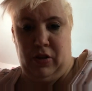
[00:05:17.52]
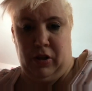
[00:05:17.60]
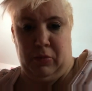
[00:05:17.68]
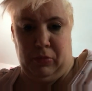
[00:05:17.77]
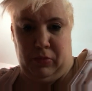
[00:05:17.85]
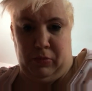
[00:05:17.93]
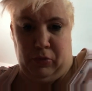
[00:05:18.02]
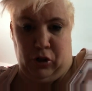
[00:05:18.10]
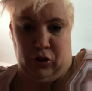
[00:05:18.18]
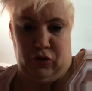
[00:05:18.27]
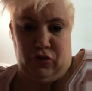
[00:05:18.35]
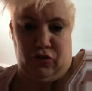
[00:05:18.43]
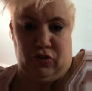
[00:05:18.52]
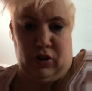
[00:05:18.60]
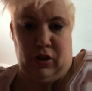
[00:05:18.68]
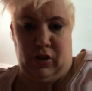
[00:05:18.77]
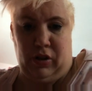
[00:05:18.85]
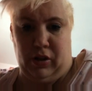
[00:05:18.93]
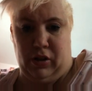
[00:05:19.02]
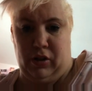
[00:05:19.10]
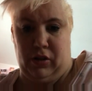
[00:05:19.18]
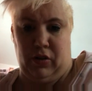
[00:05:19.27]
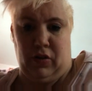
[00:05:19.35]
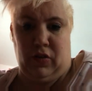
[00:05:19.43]
in March,
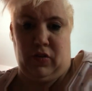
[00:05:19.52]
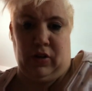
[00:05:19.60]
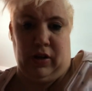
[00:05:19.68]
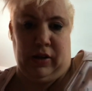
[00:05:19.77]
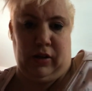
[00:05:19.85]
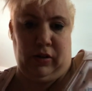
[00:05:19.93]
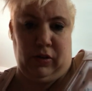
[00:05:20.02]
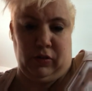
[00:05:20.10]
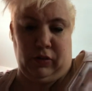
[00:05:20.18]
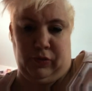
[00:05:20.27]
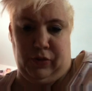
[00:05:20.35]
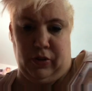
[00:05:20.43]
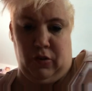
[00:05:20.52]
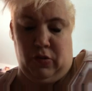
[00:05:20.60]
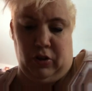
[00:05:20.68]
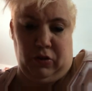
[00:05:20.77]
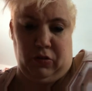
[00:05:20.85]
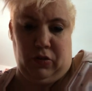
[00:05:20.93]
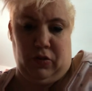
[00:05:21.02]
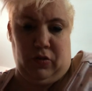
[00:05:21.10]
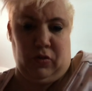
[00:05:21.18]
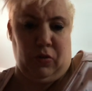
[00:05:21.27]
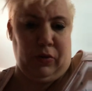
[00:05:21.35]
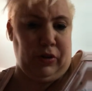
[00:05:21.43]
and Scott, our fearless leader,
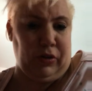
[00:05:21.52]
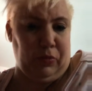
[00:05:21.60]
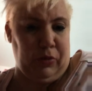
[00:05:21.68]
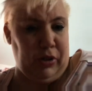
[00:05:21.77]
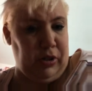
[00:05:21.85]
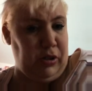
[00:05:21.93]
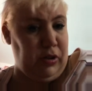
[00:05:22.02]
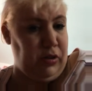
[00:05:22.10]
is going to the wedding.